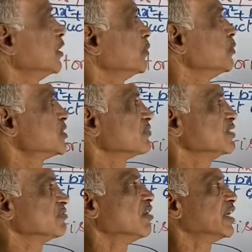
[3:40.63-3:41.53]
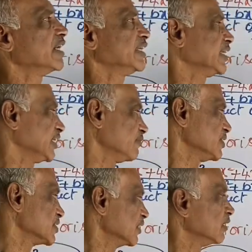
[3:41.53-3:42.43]
roots of the quadratic
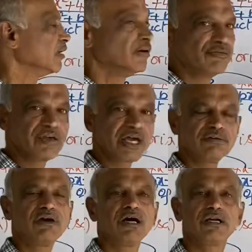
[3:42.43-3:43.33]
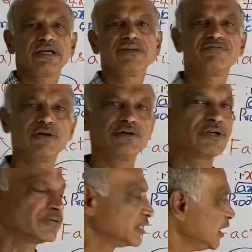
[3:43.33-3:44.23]
equation. We have already found
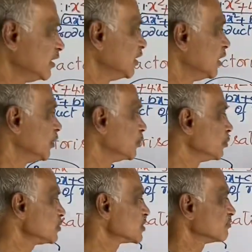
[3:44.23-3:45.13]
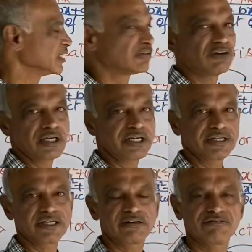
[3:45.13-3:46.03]
out the roots of the quadratic
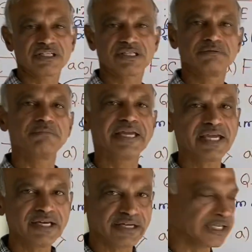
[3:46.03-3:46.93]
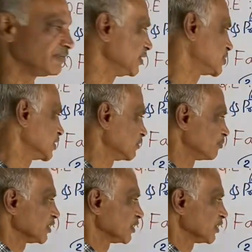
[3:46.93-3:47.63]
equation by a derivation.